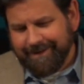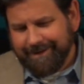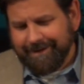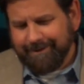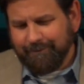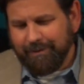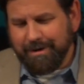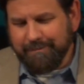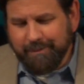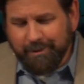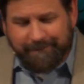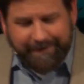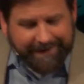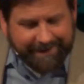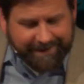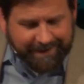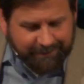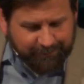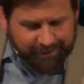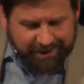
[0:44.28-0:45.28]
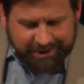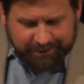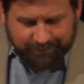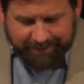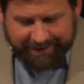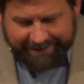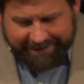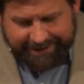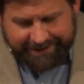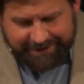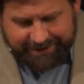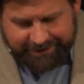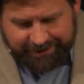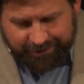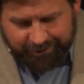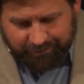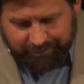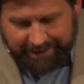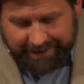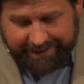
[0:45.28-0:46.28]
One movie that was released
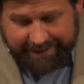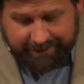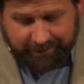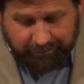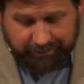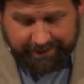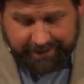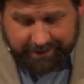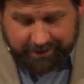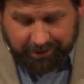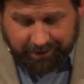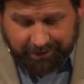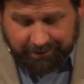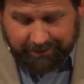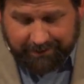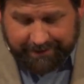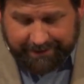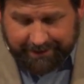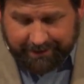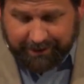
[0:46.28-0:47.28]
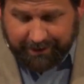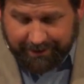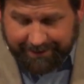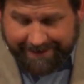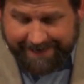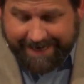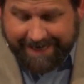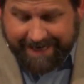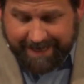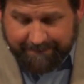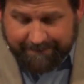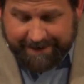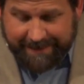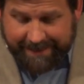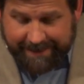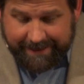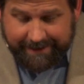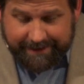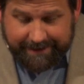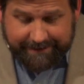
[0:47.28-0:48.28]
to really critical acclaim
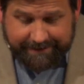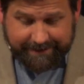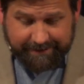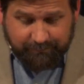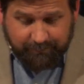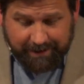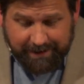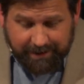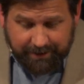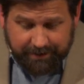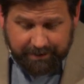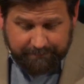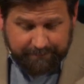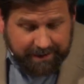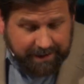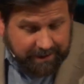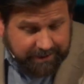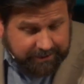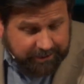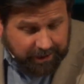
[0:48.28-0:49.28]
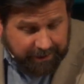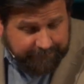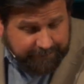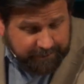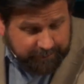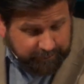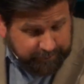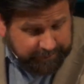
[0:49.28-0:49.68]
and it did well at the box office,